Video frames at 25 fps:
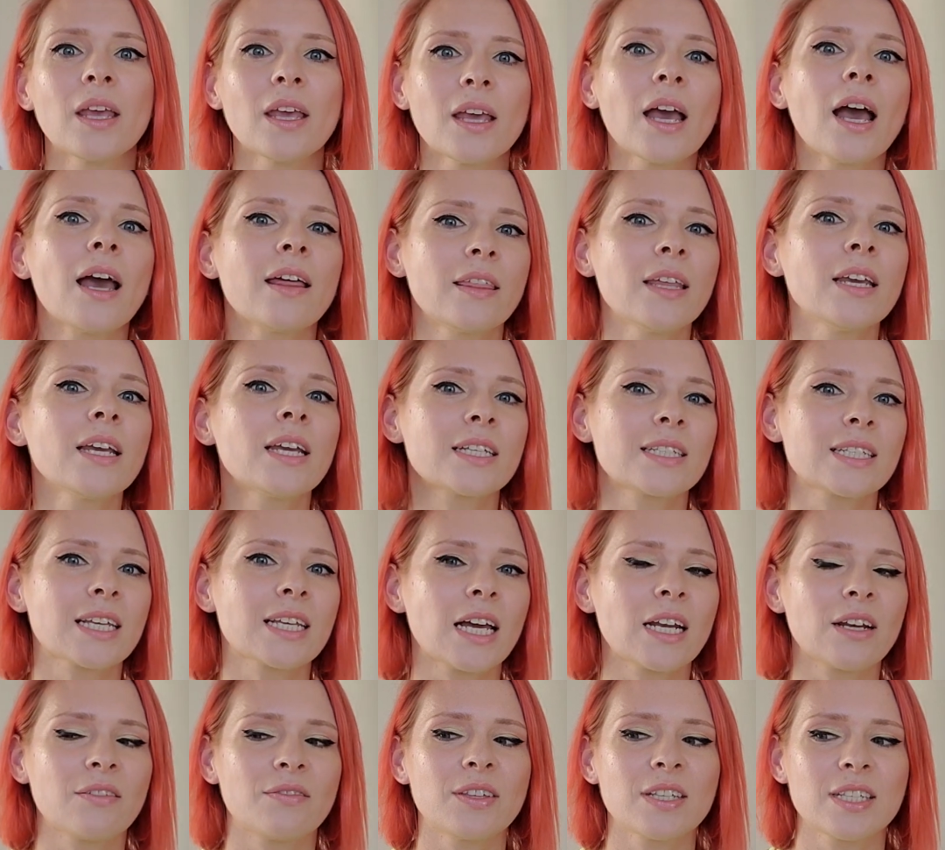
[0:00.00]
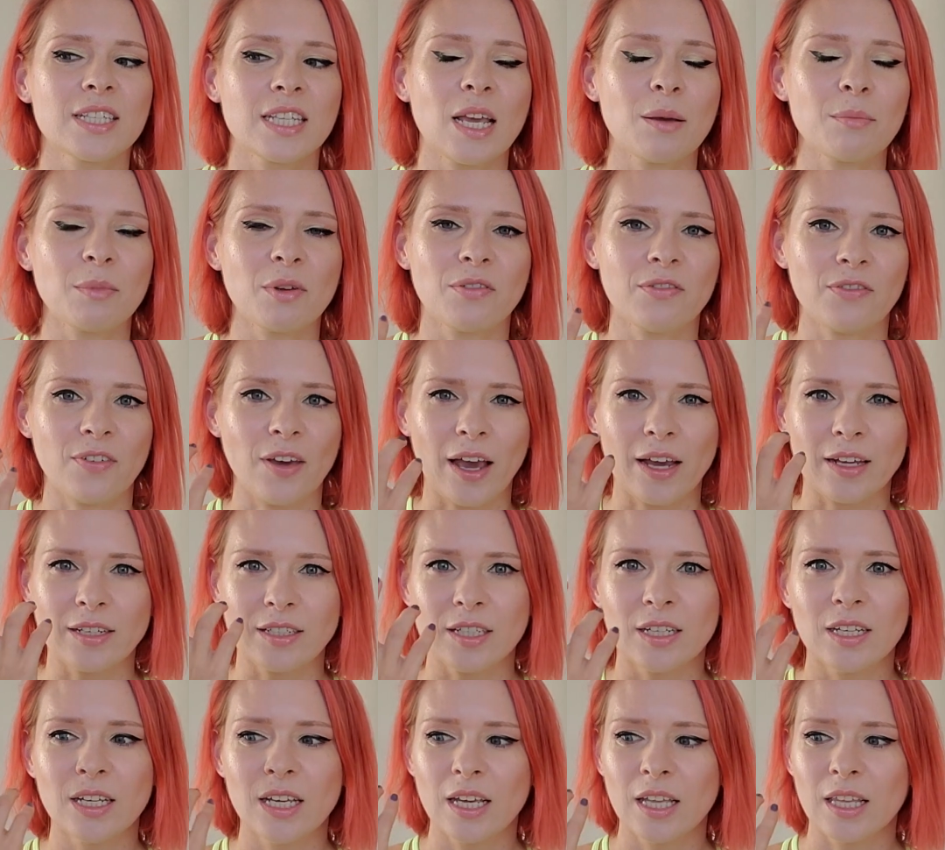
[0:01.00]
I think it's kind of the same
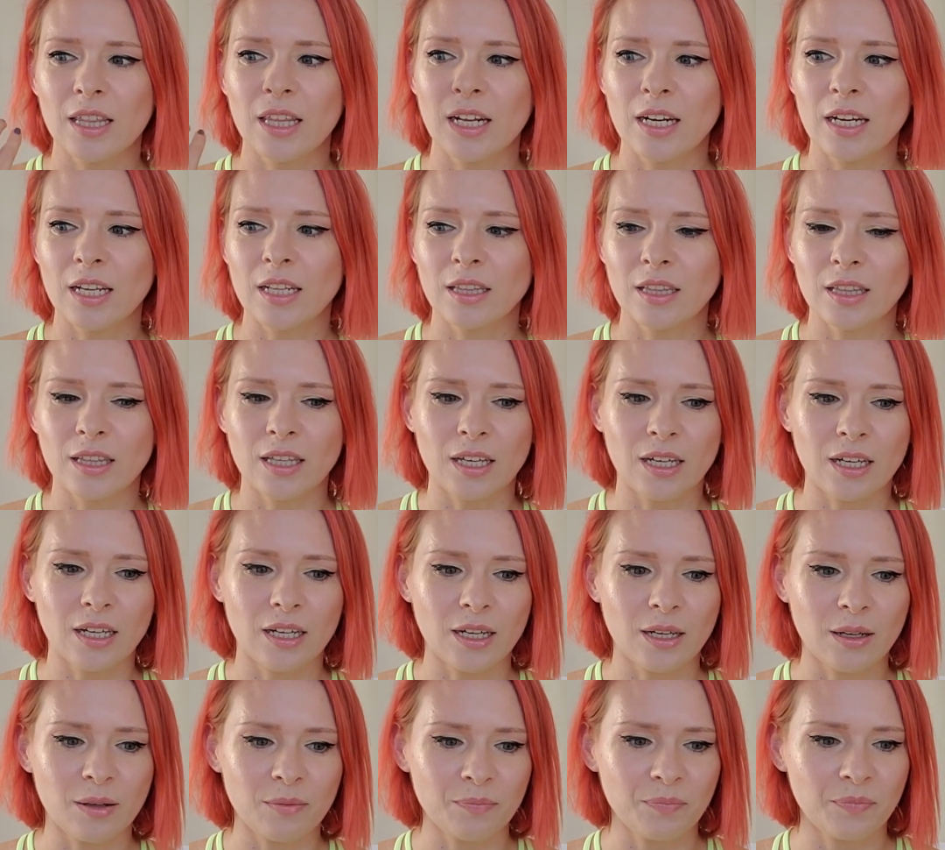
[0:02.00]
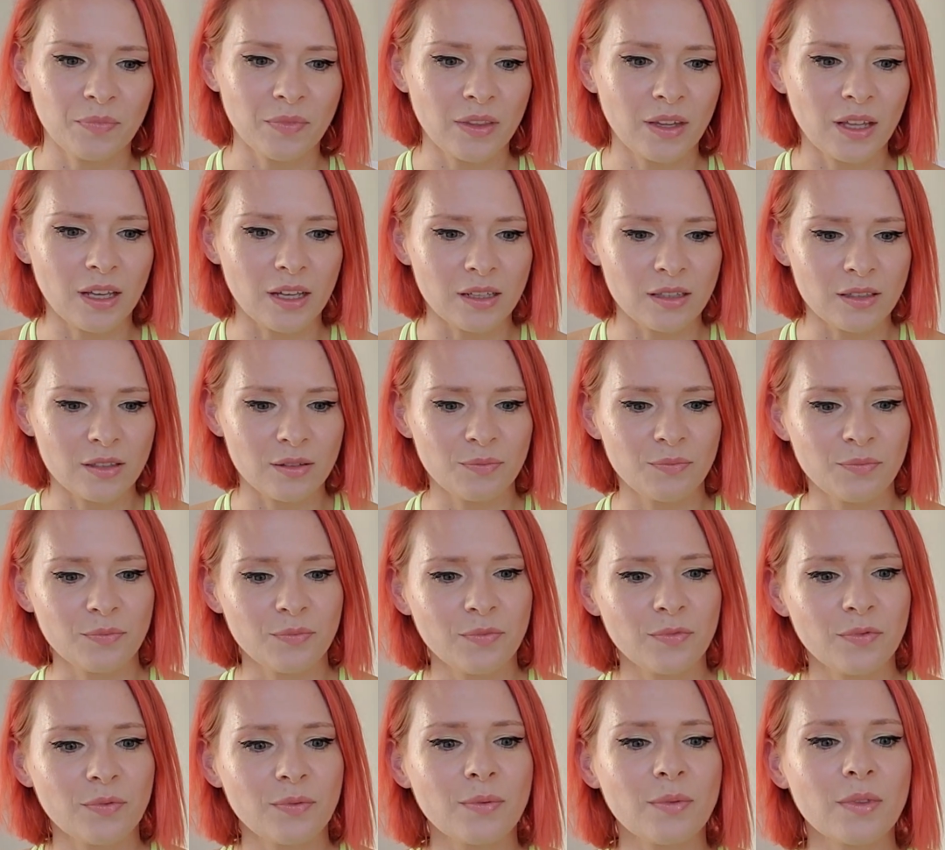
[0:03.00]
effect that
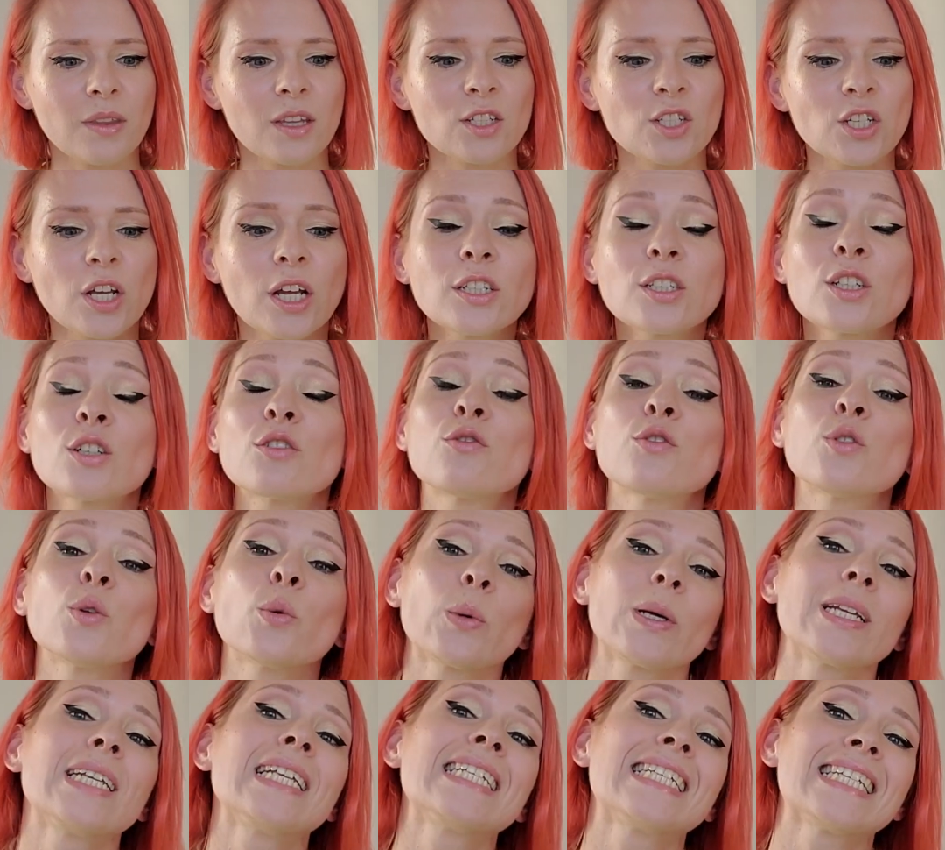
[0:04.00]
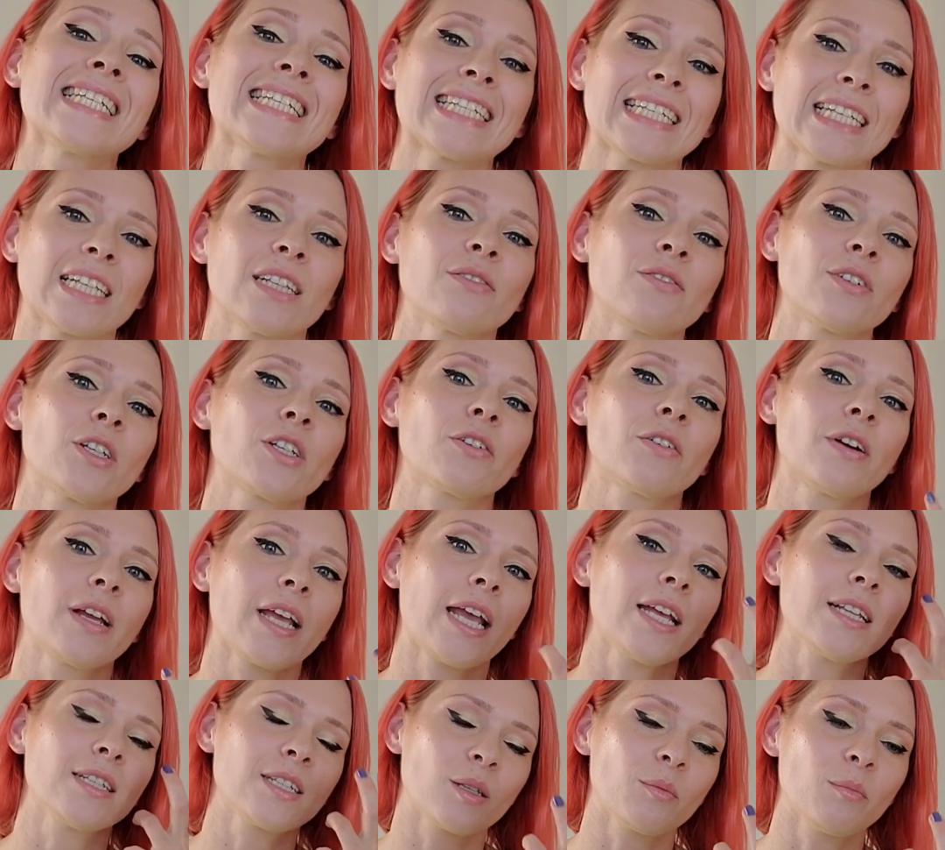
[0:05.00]
Gentle Fluidity Silver
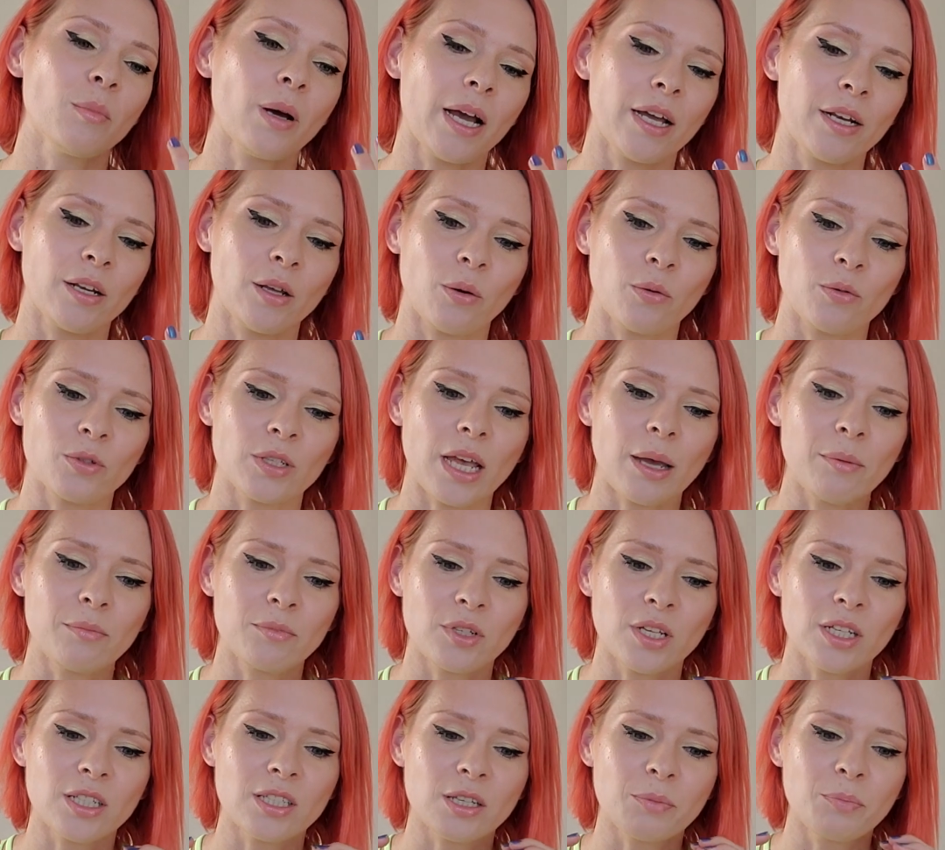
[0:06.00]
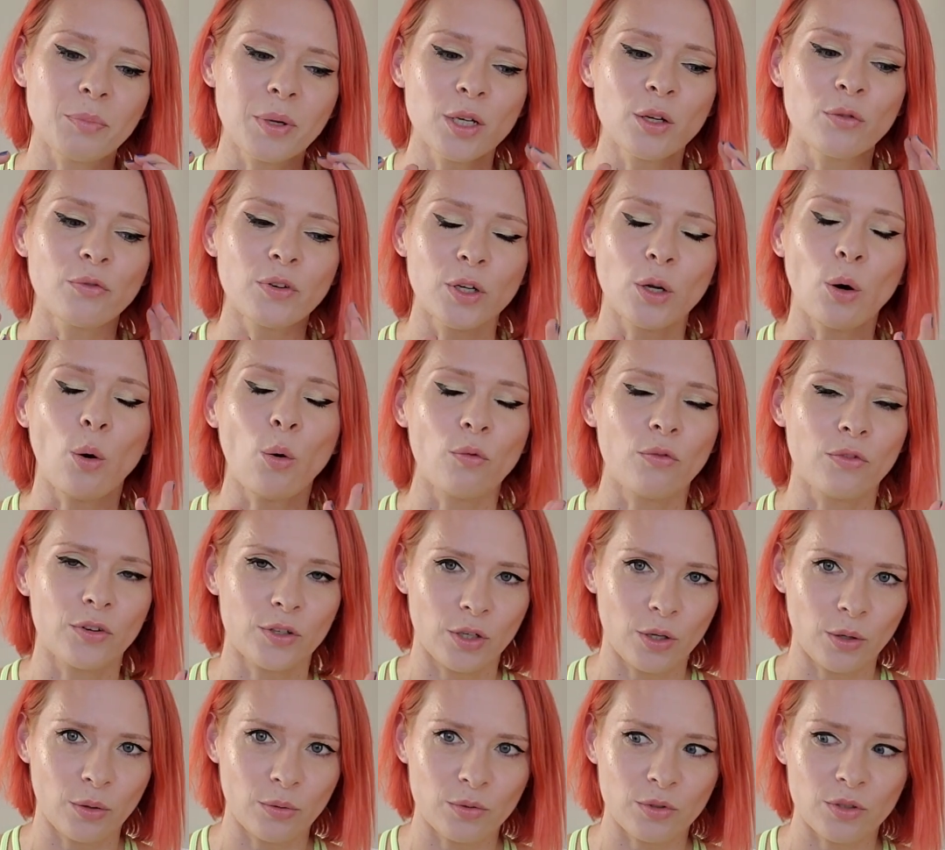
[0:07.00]
creates in my nose, and it's a bit of an
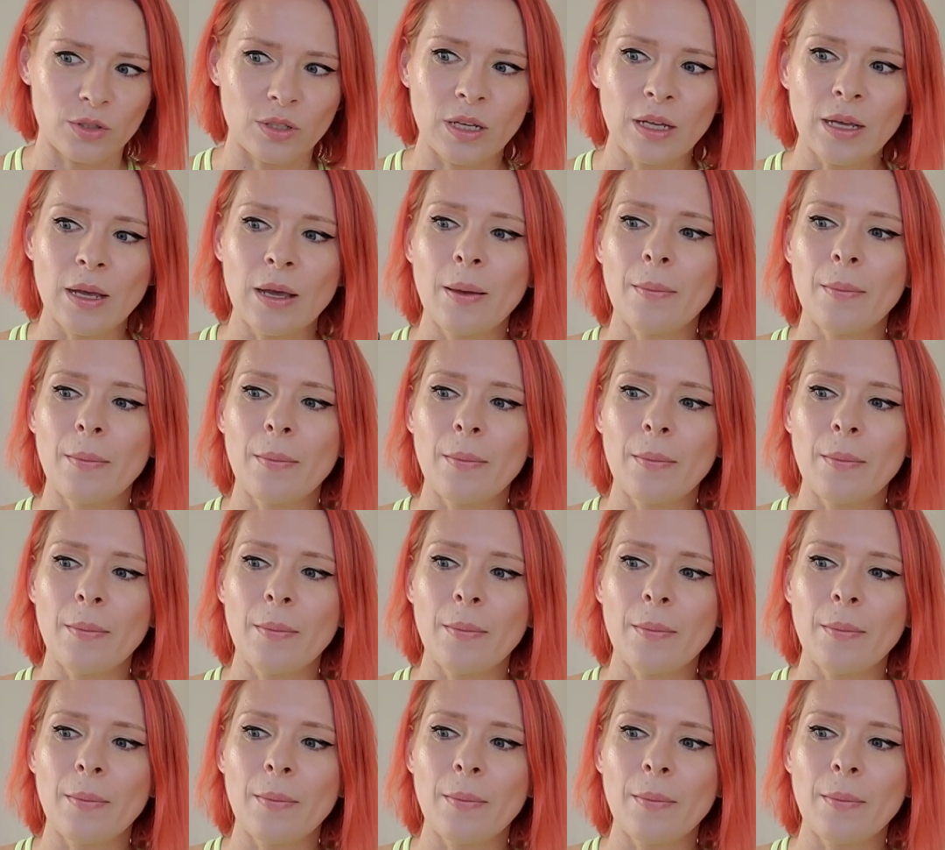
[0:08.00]
overdose.